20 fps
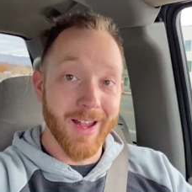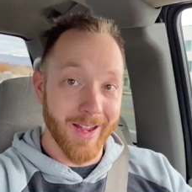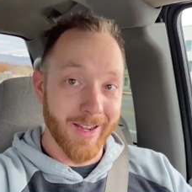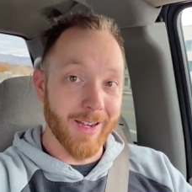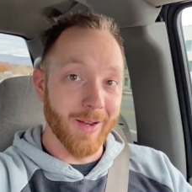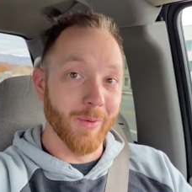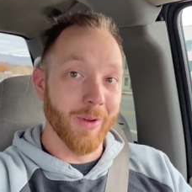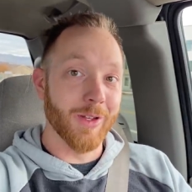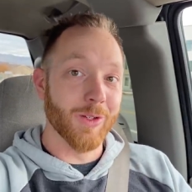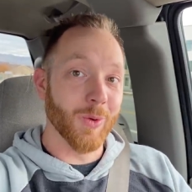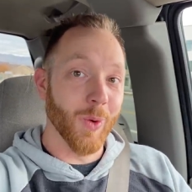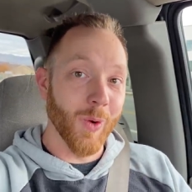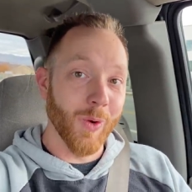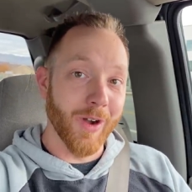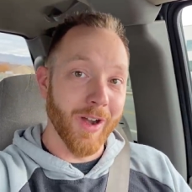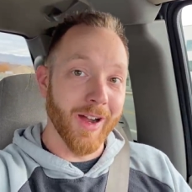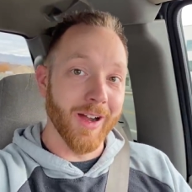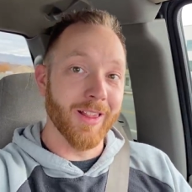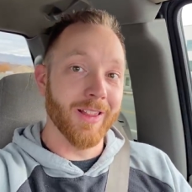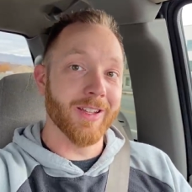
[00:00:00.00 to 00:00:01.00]
night I went to
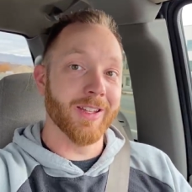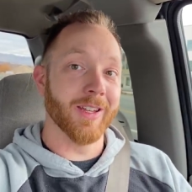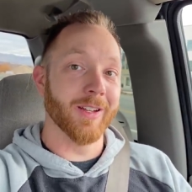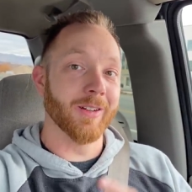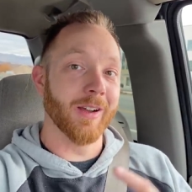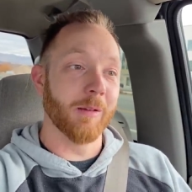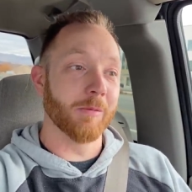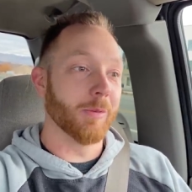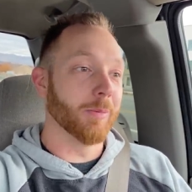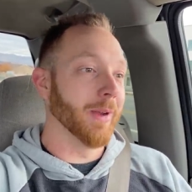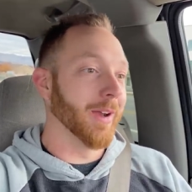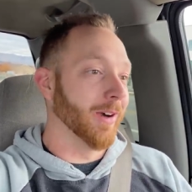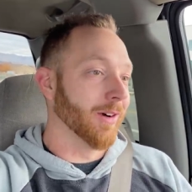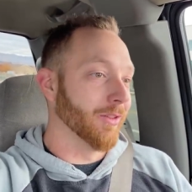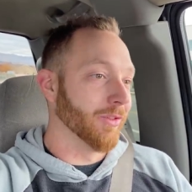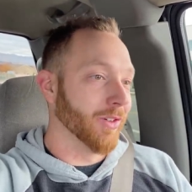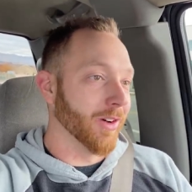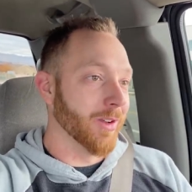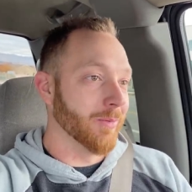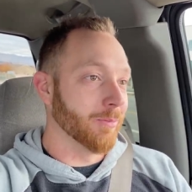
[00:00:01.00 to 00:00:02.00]
O'Reilly's, I grabbed a pair
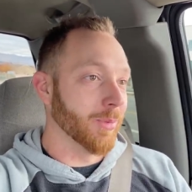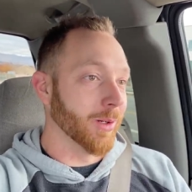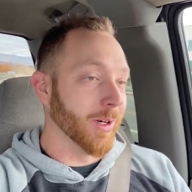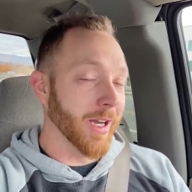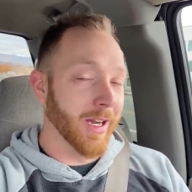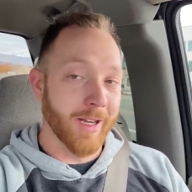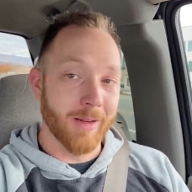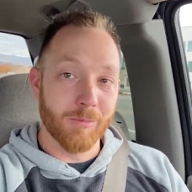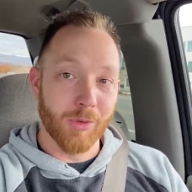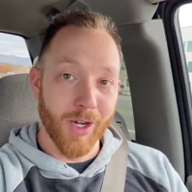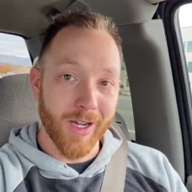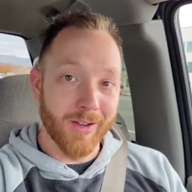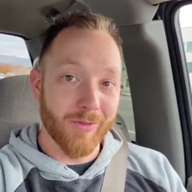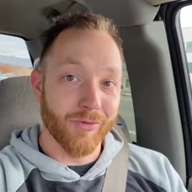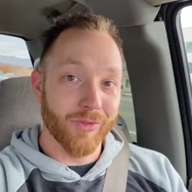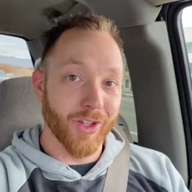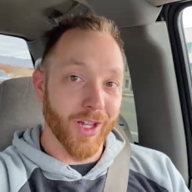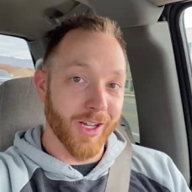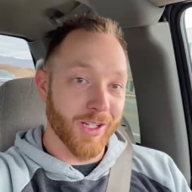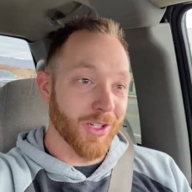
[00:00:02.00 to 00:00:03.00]
of front uh, brake
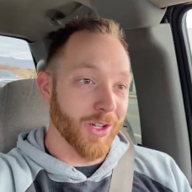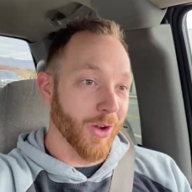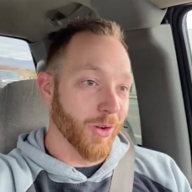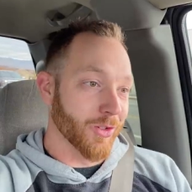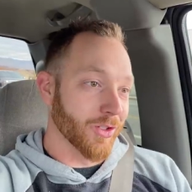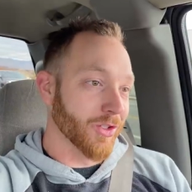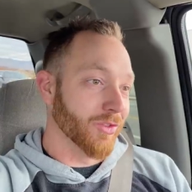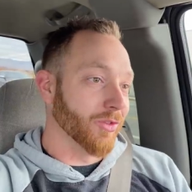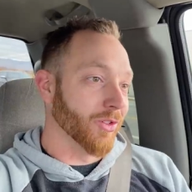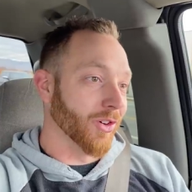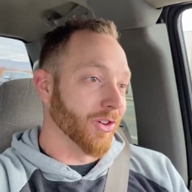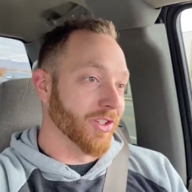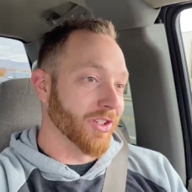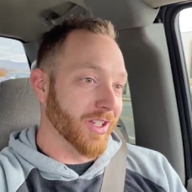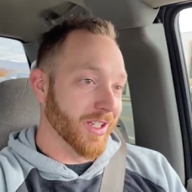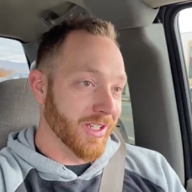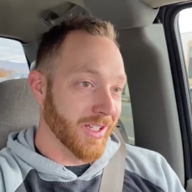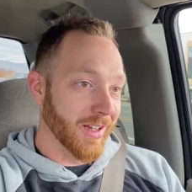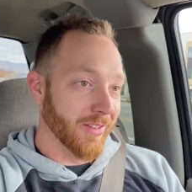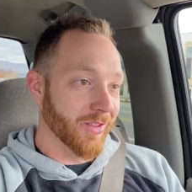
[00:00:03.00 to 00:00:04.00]
flex hoses for a
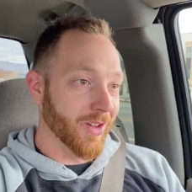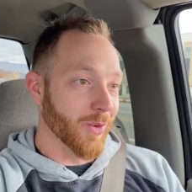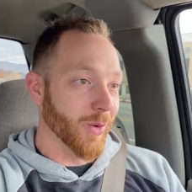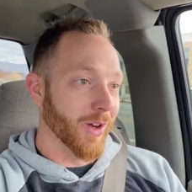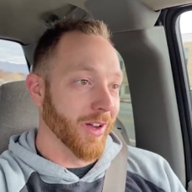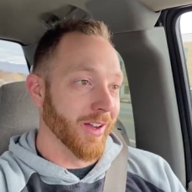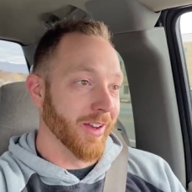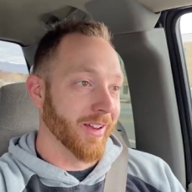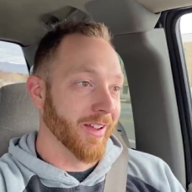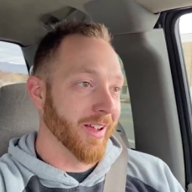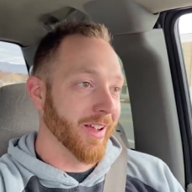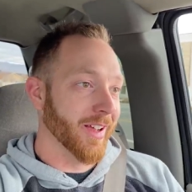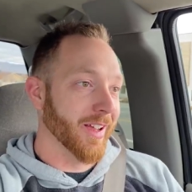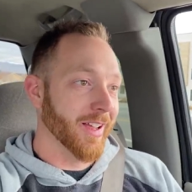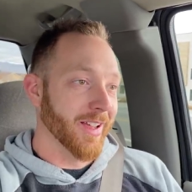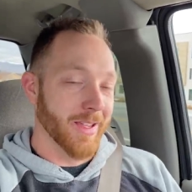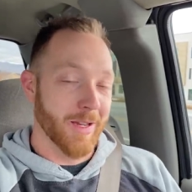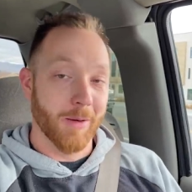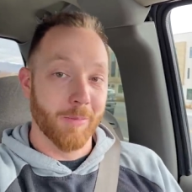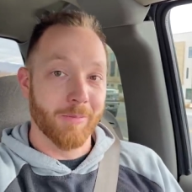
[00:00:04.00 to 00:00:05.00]

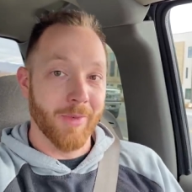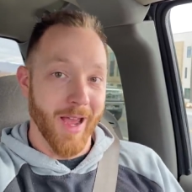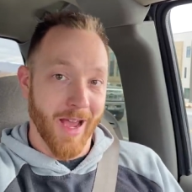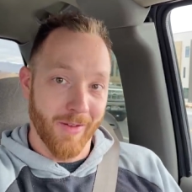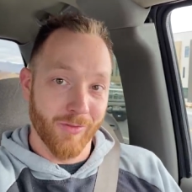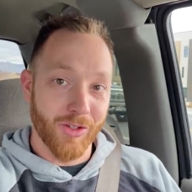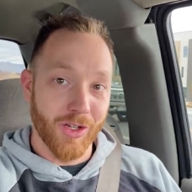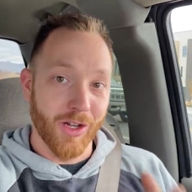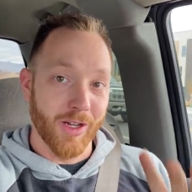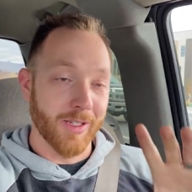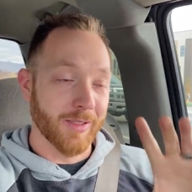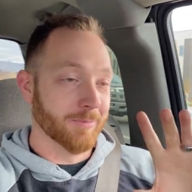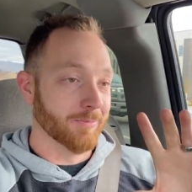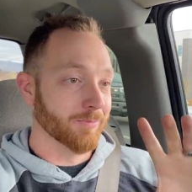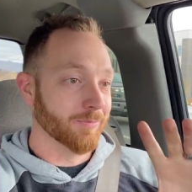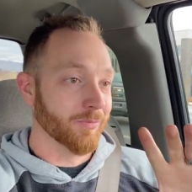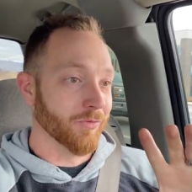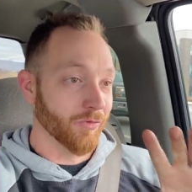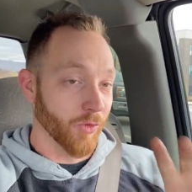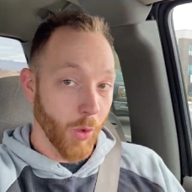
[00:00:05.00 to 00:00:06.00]
Z71, you know,
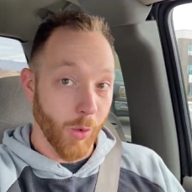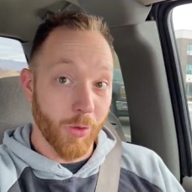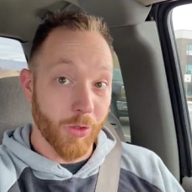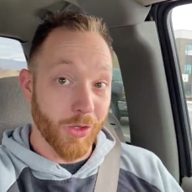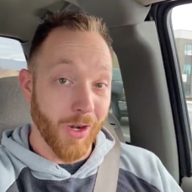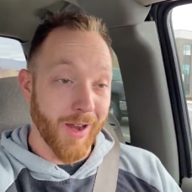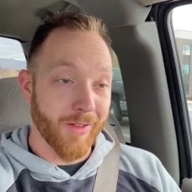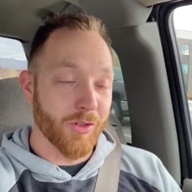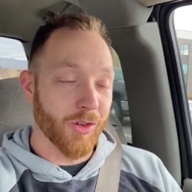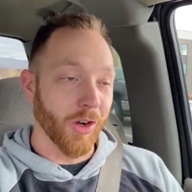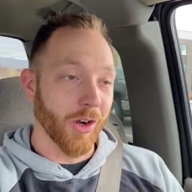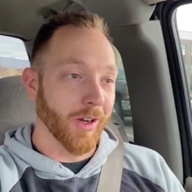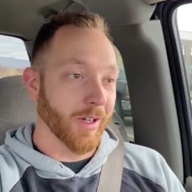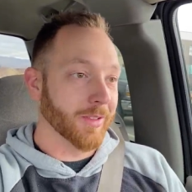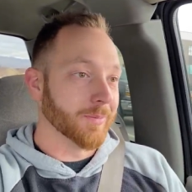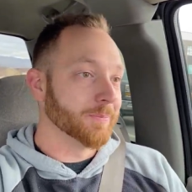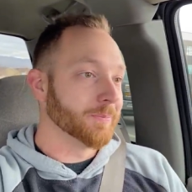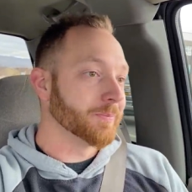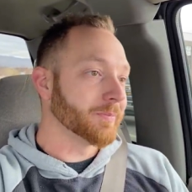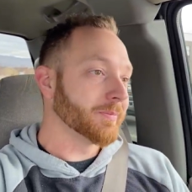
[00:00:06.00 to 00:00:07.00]
half-ton four-wheel drive truck.
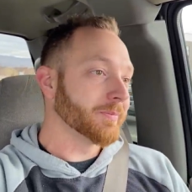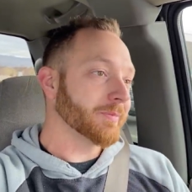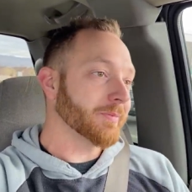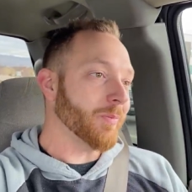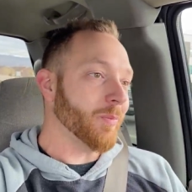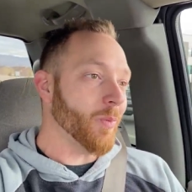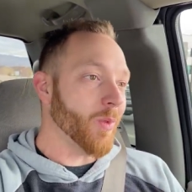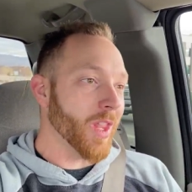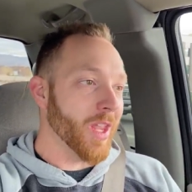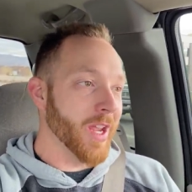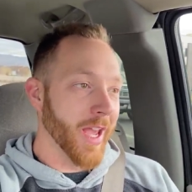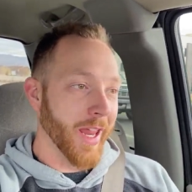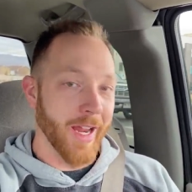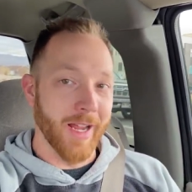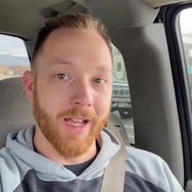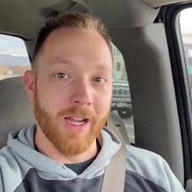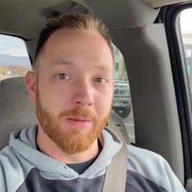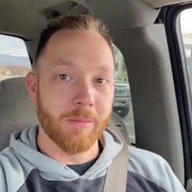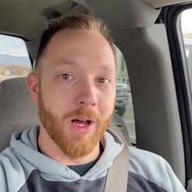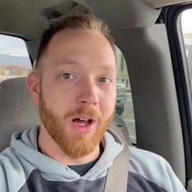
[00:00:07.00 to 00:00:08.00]
And I
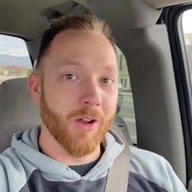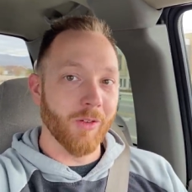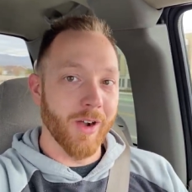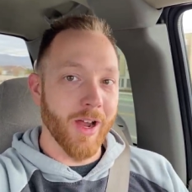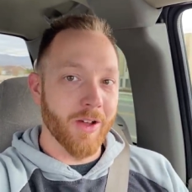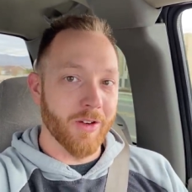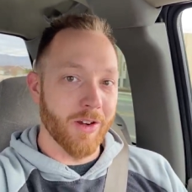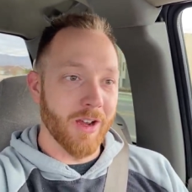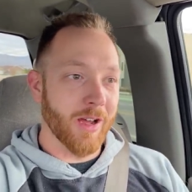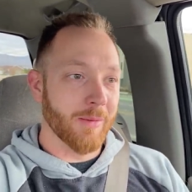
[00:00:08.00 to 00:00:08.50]
got them all routed